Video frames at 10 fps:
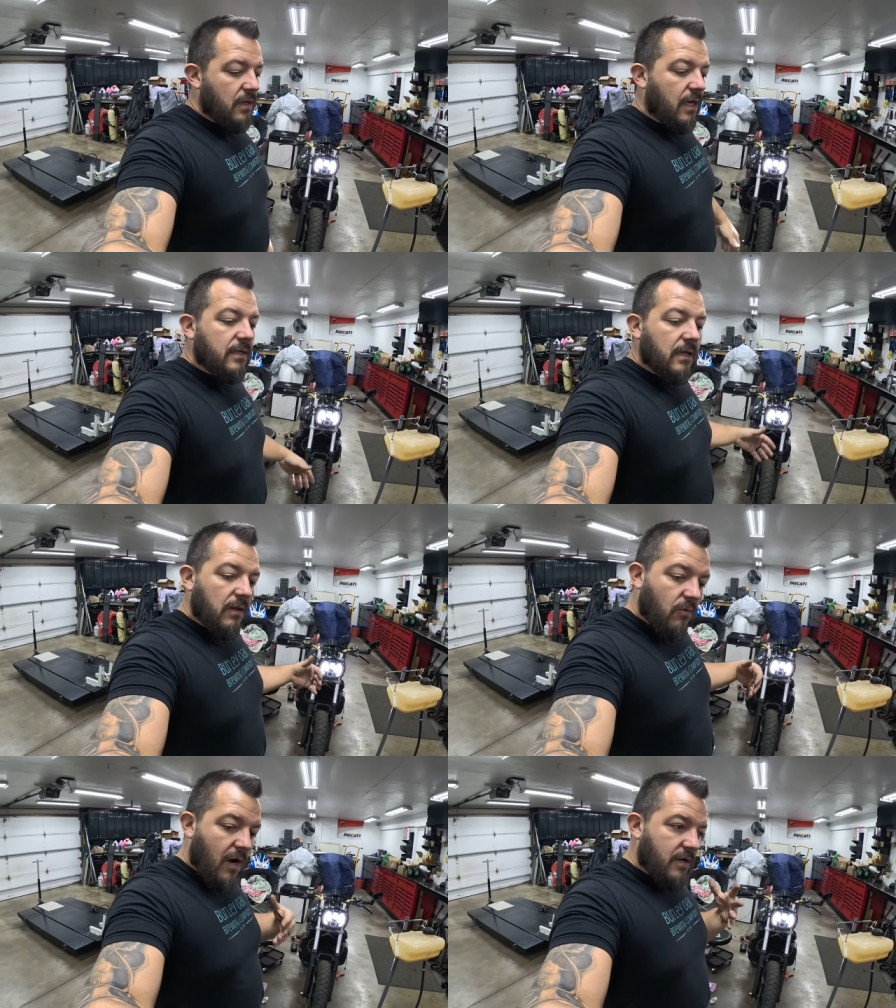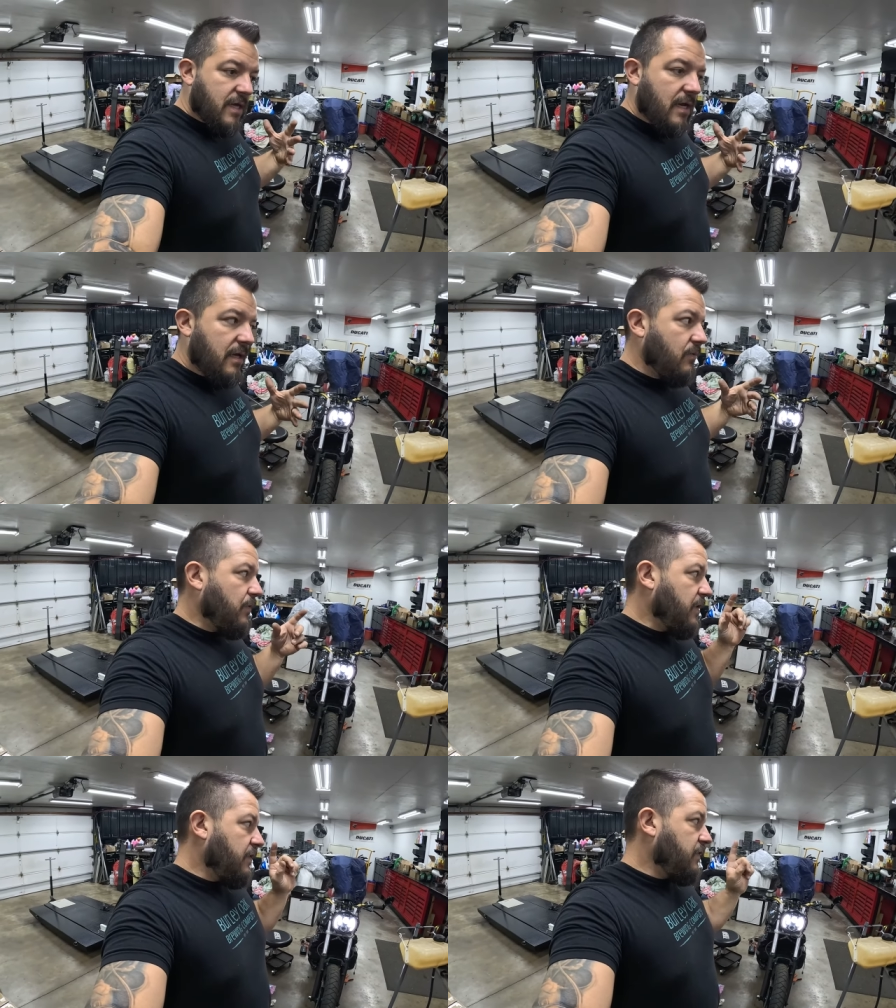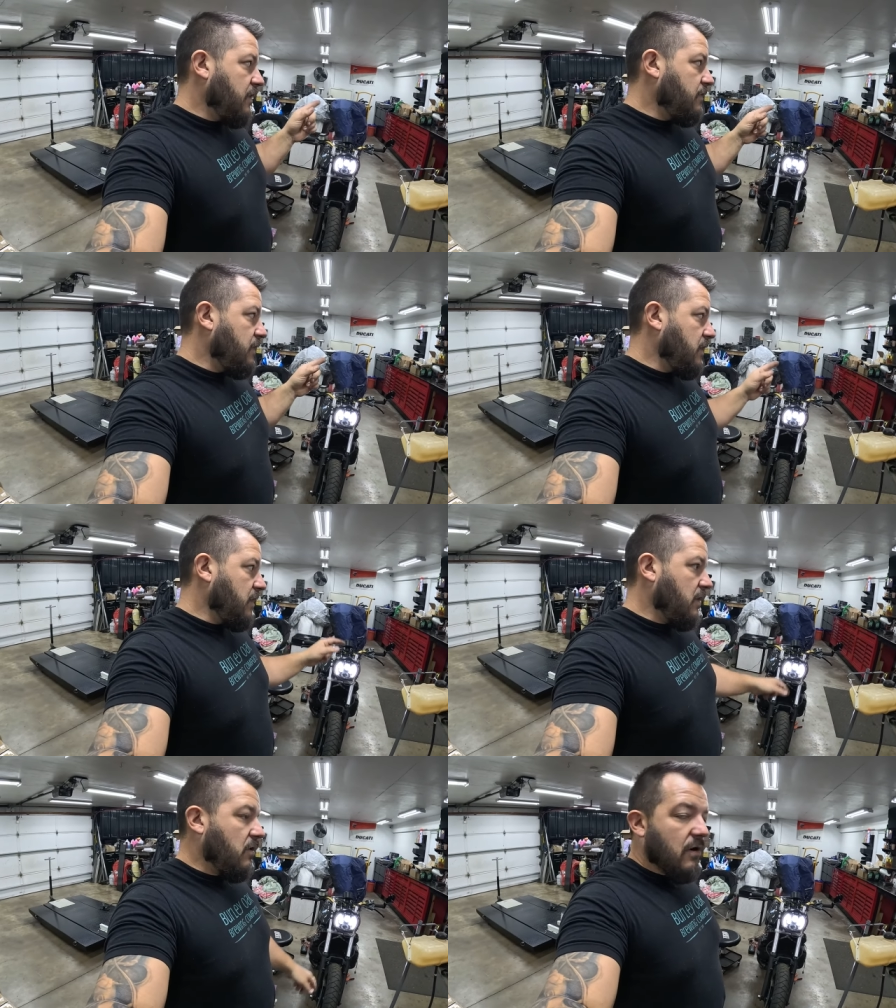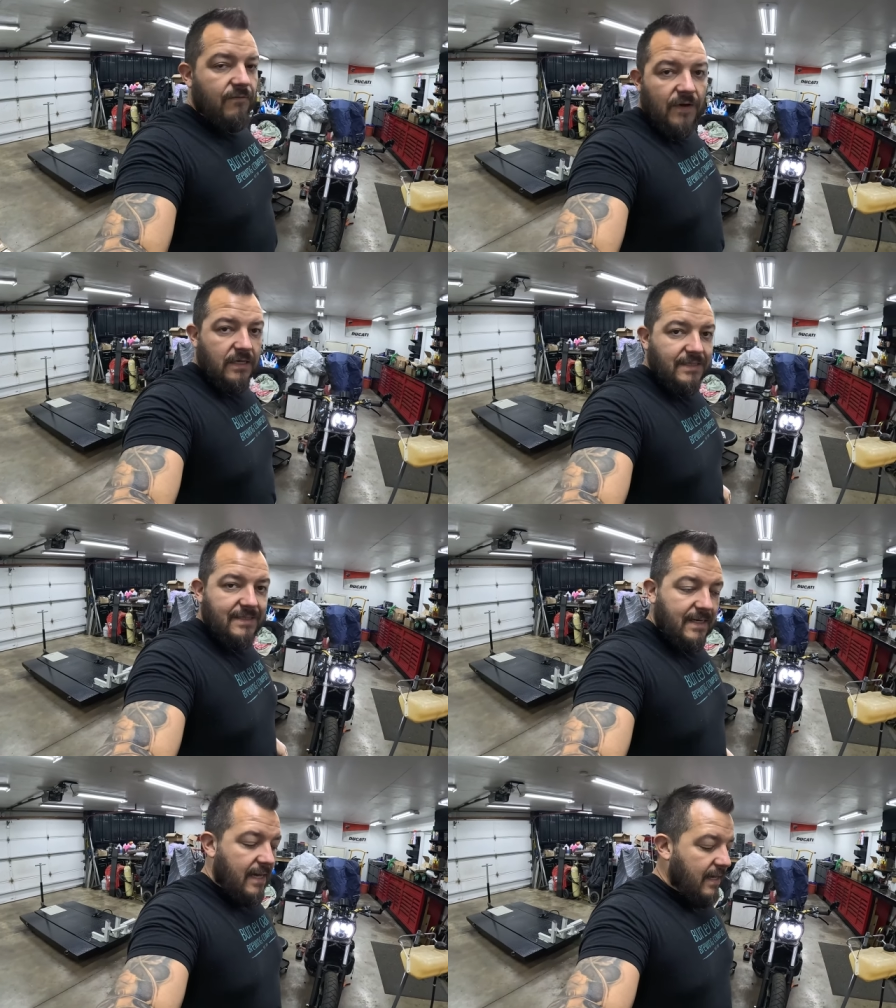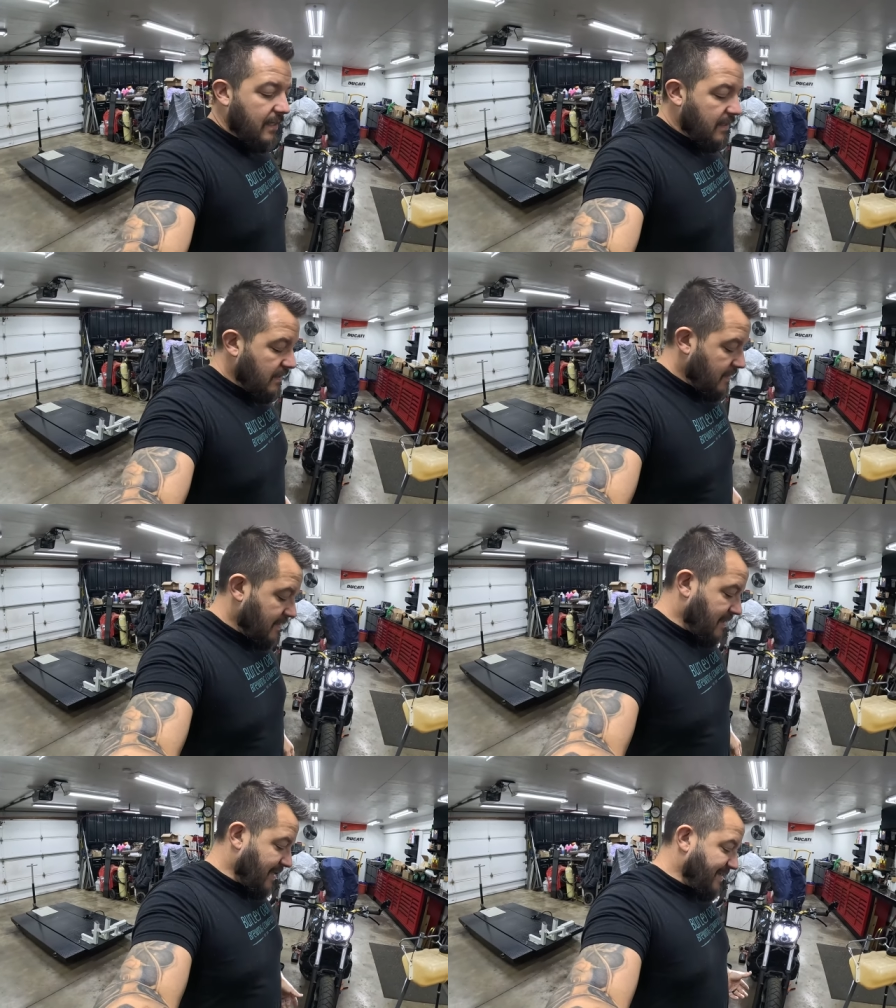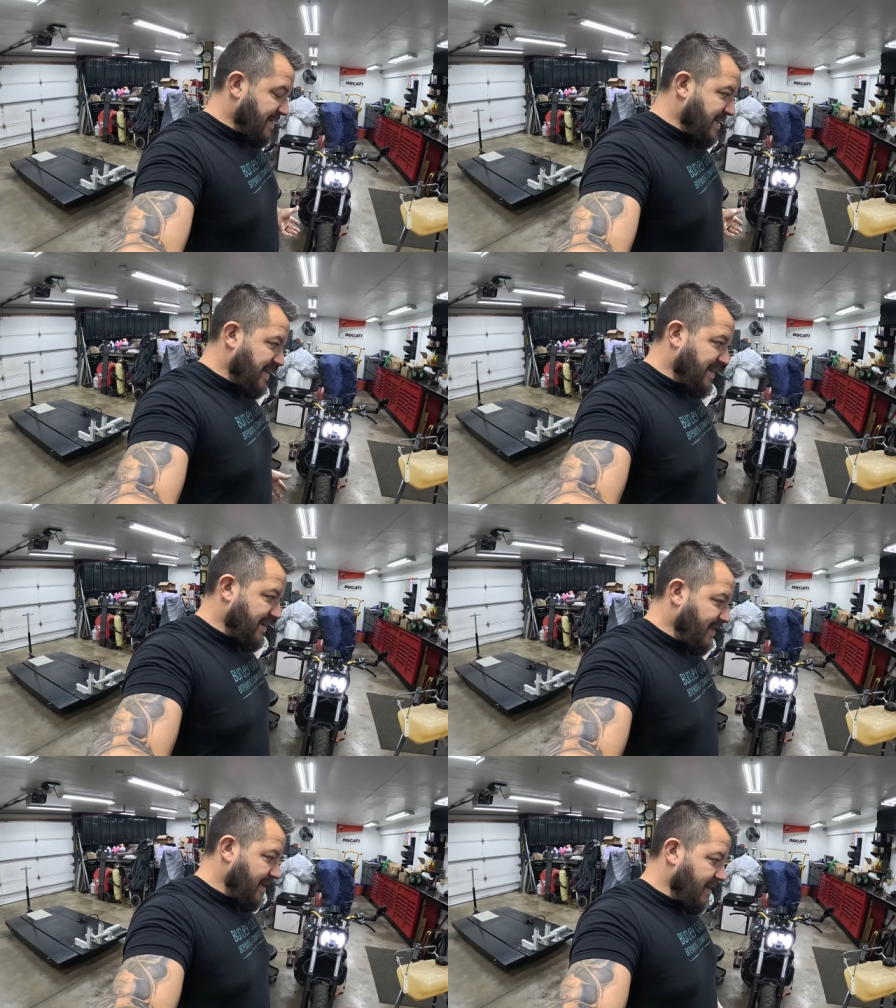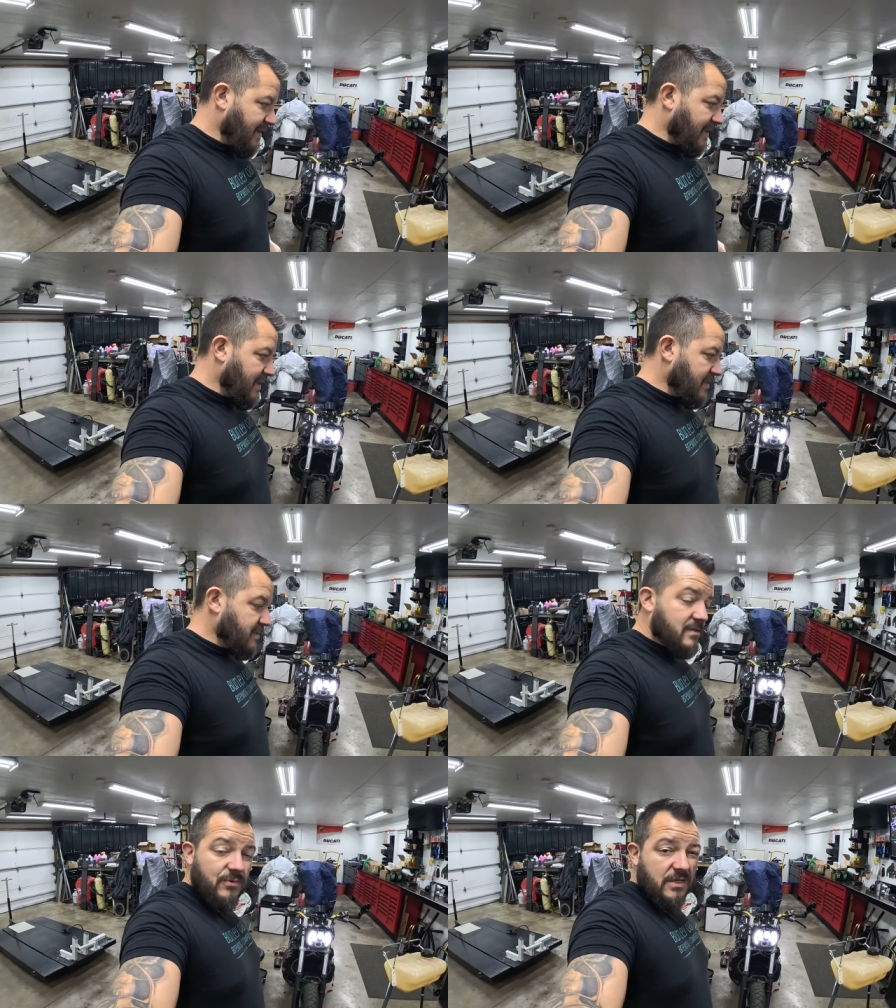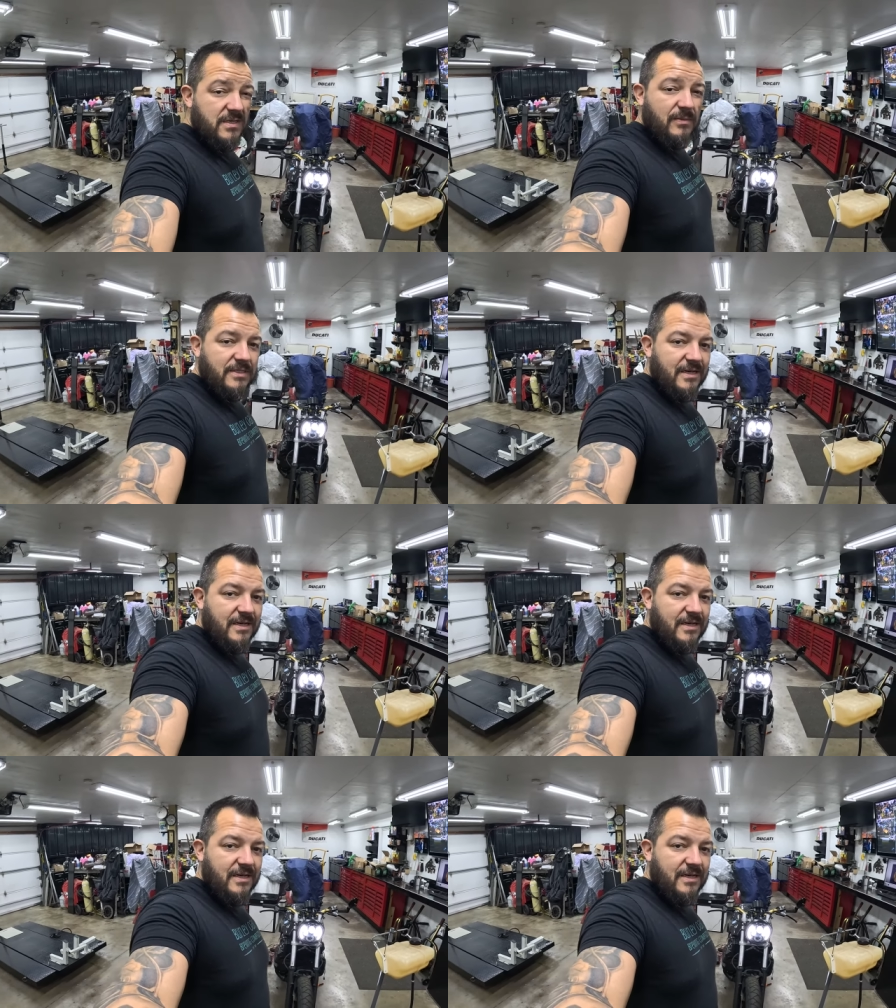And then I'll wire that in with the RFID tag and then I guess it's reassembly